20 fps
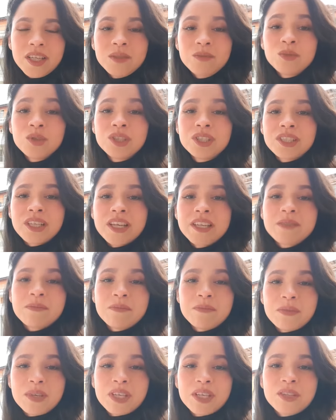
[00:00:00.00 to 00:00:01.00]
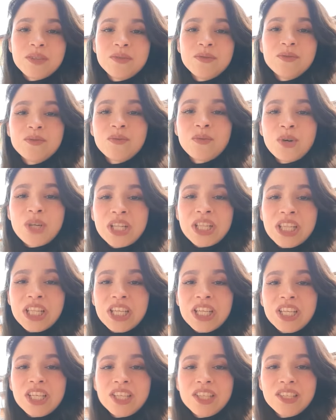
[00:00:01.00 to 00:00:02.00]
it would take me
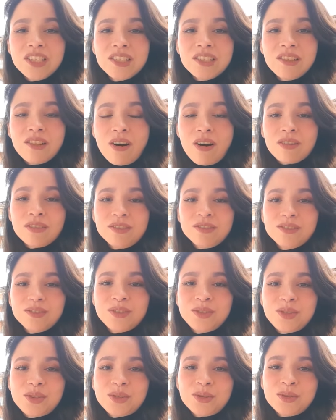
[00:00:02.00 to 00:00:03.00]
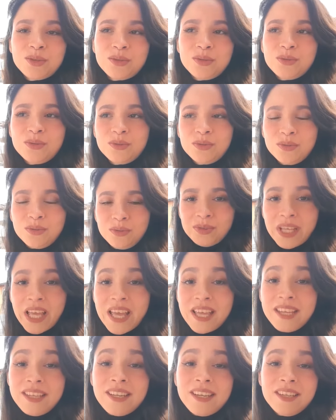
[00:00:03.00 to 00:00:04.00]
really long to
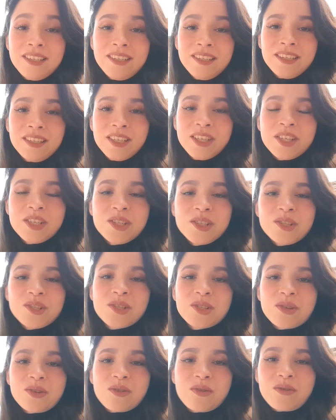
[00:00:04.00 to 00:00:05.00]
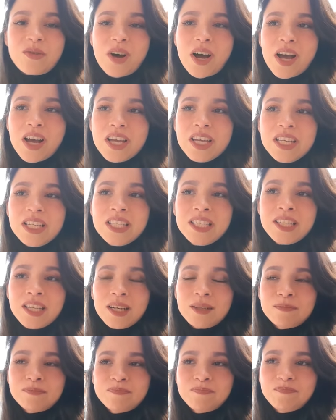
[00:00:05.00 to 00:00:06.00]
edit it. So
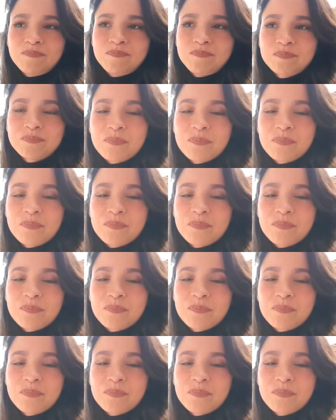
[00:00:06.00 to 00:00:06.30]
in